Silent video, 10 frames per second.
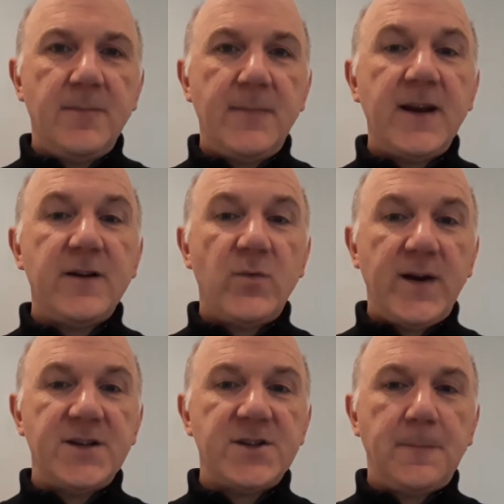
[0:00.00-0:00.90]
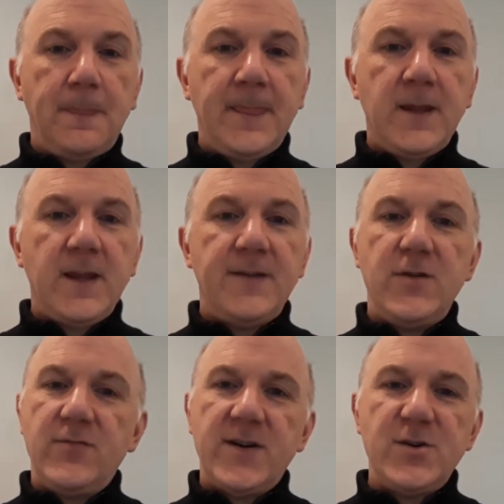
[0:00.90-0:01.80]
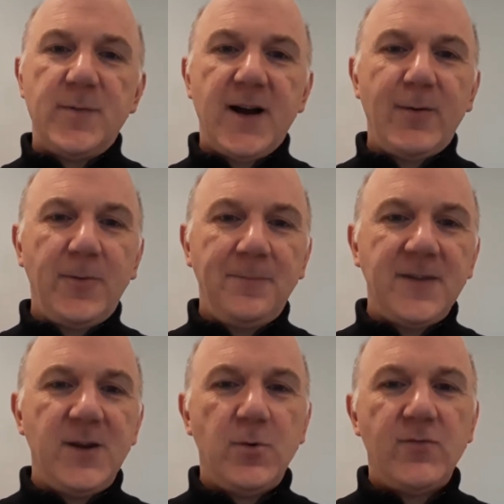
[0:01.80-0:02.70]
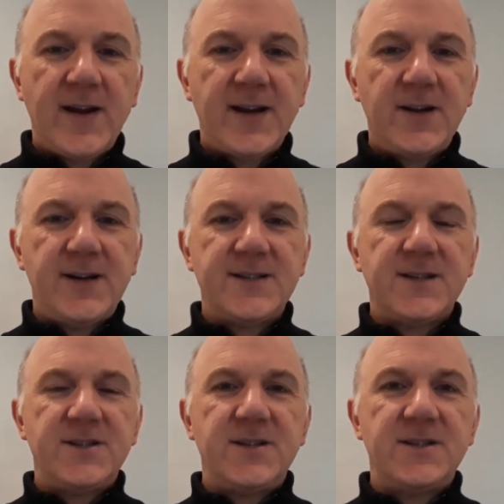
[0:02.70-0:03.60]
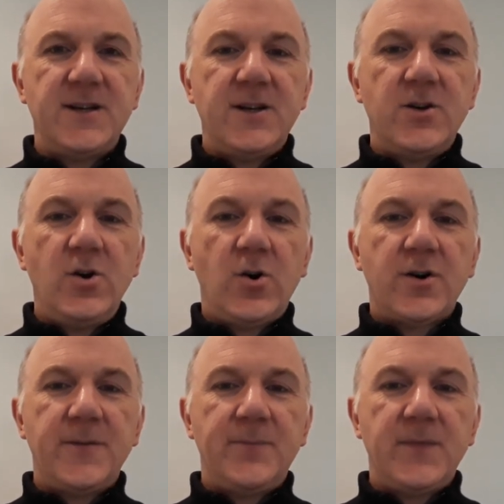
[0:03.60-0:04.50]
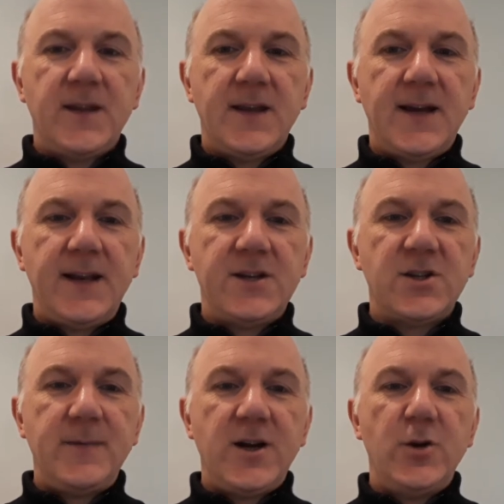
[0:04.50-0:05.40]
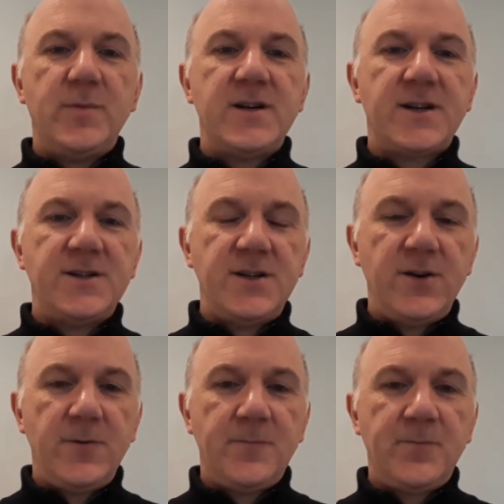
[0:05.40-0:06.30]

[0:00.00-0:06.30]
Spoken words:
many of which, if you've read your Bible, you will recognise, such as knock and it shall be opened unto you,